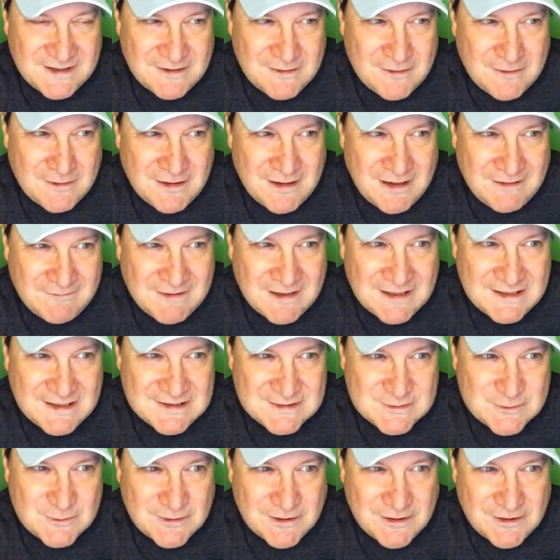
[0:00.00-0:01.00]
oh, I've got to
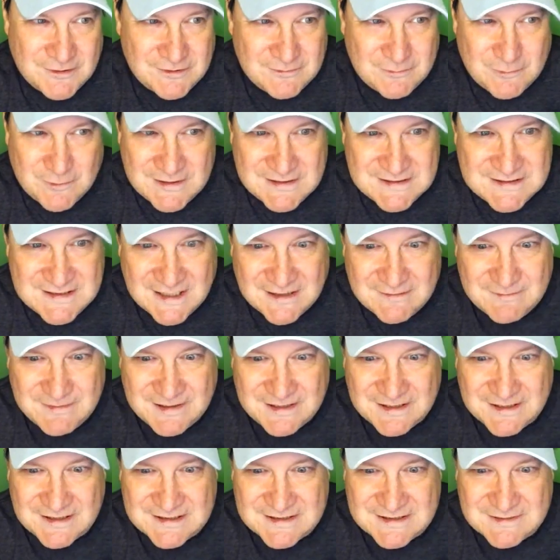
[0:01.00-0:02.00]
score 100 points now
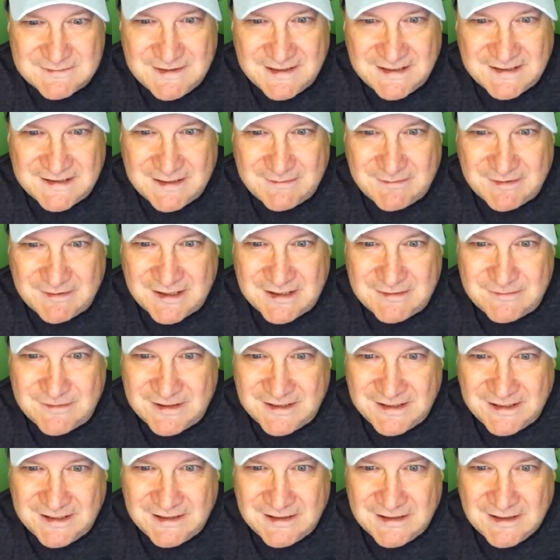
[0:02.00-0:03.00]
because I'm making that kind of
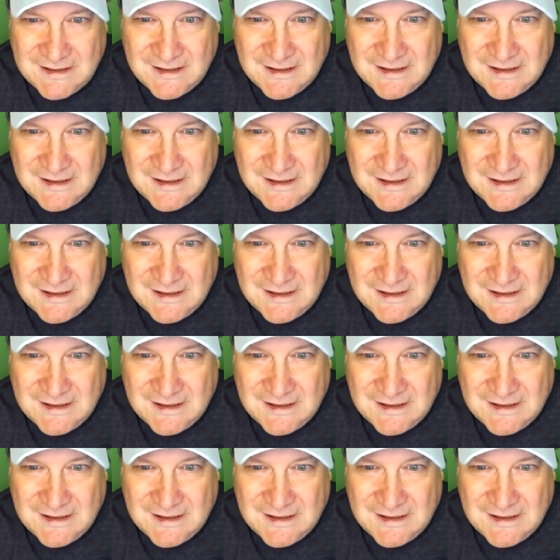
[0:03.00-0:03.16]
money.